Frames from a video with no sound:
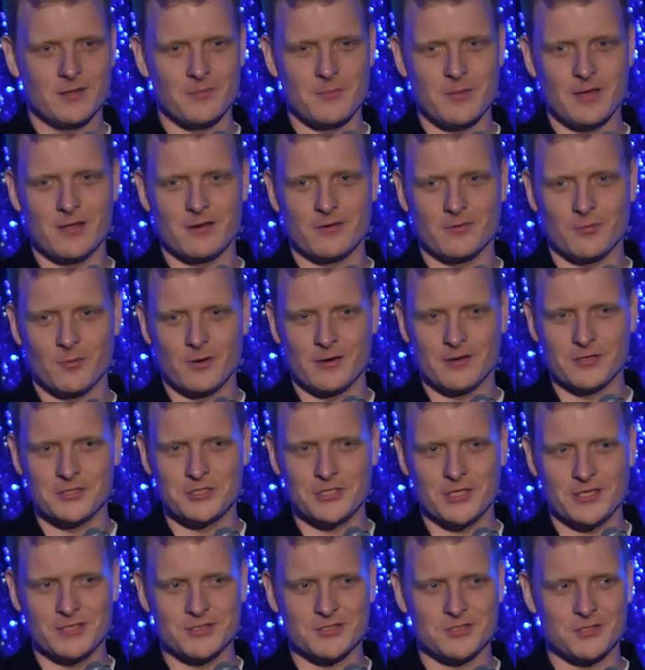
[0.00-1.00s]
The men are wearing
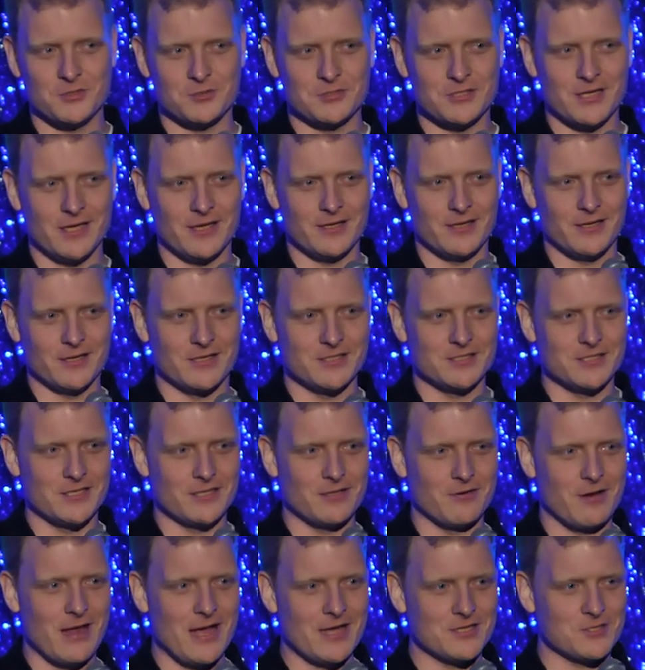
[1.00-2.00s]
jeans so tight you could see
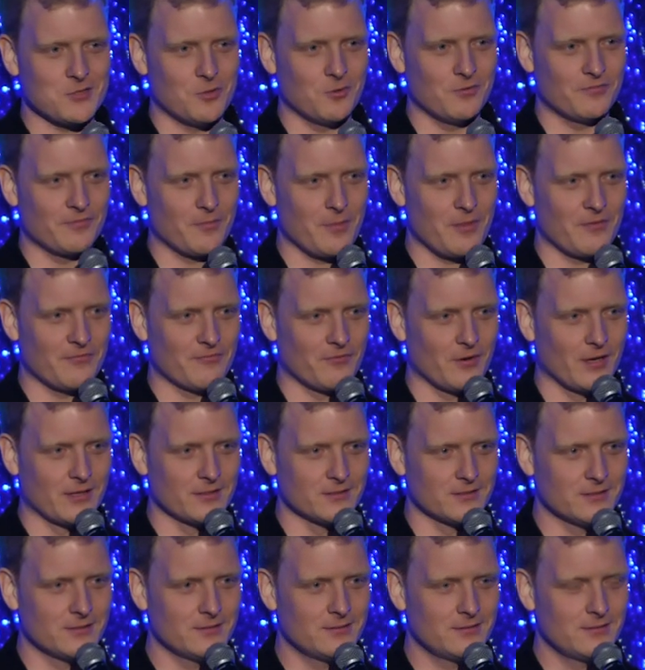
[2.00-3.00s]
their asshole from the
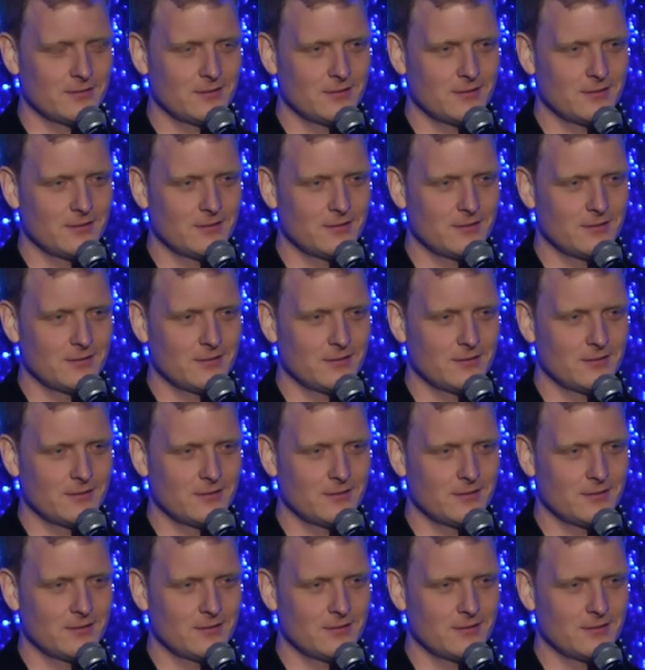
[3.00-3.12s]
front.